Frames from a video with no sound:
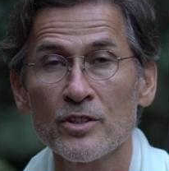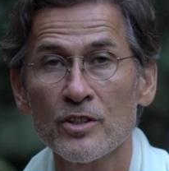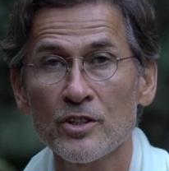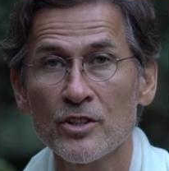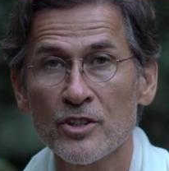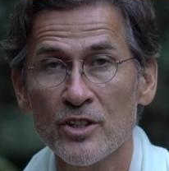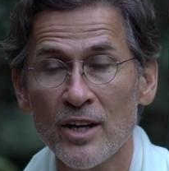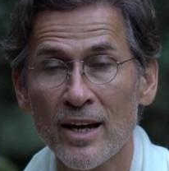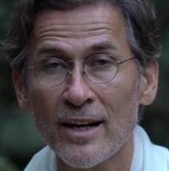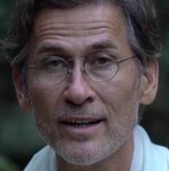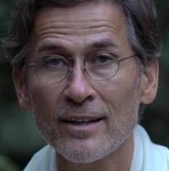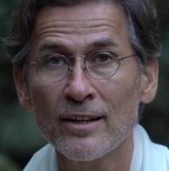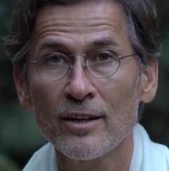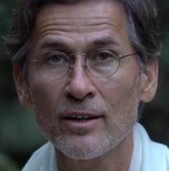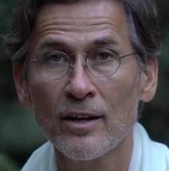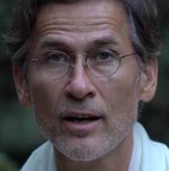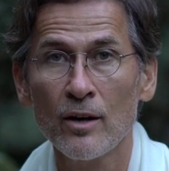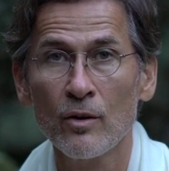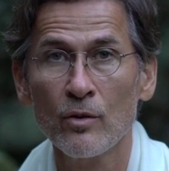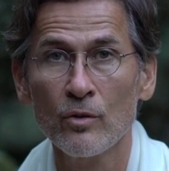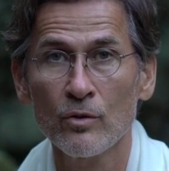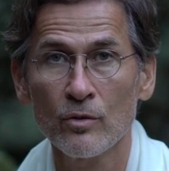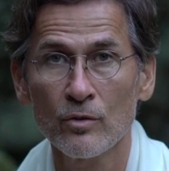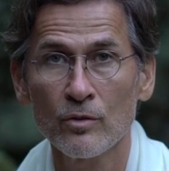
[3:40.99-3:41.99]
exactly
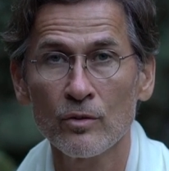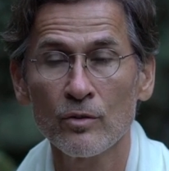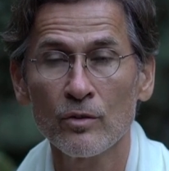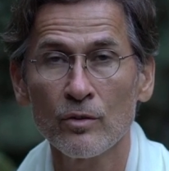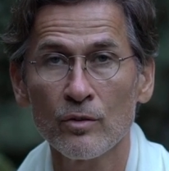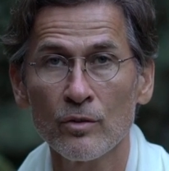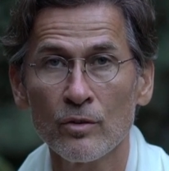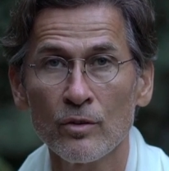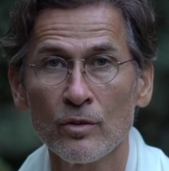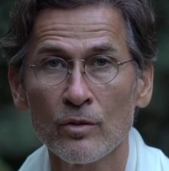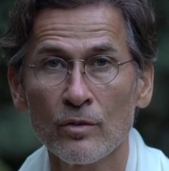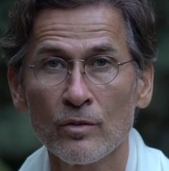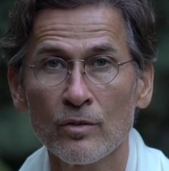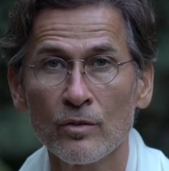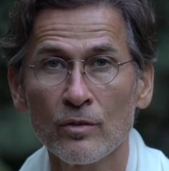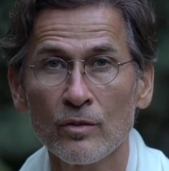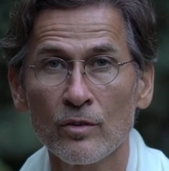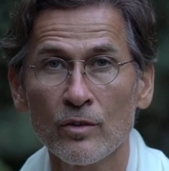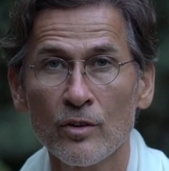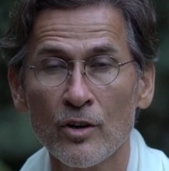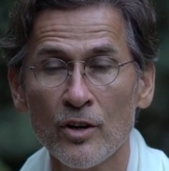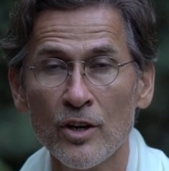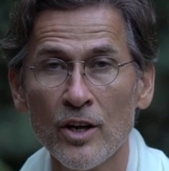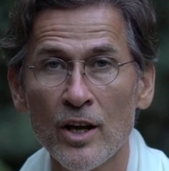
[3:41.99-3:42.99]
how
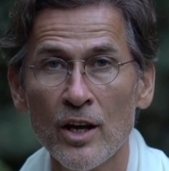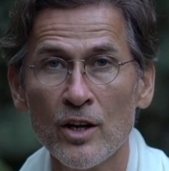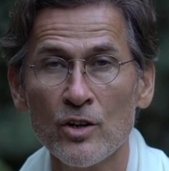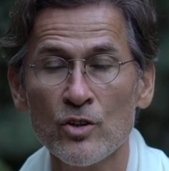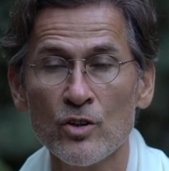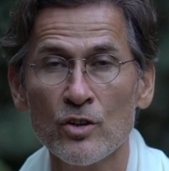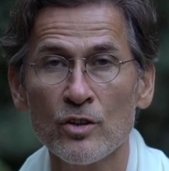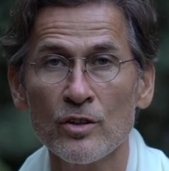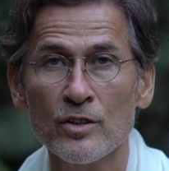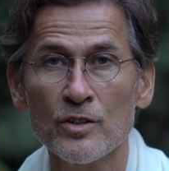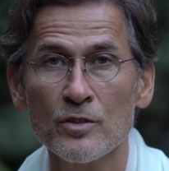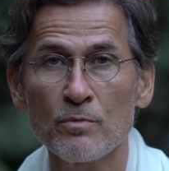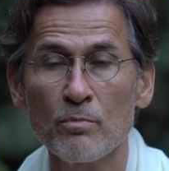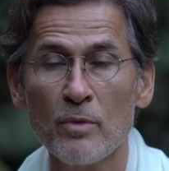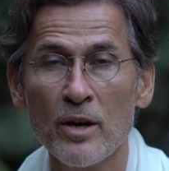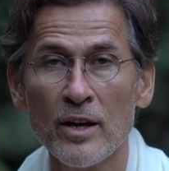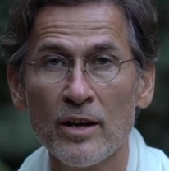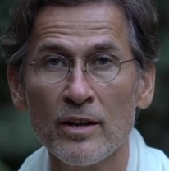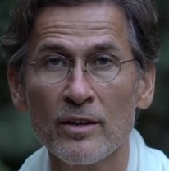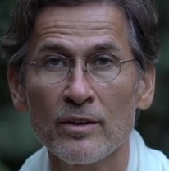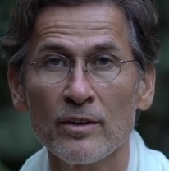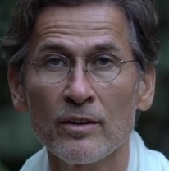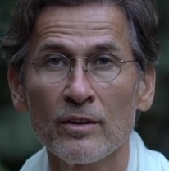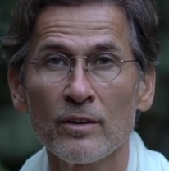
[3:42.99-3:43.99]
creation is
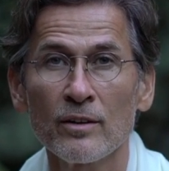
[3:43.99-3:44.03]
made.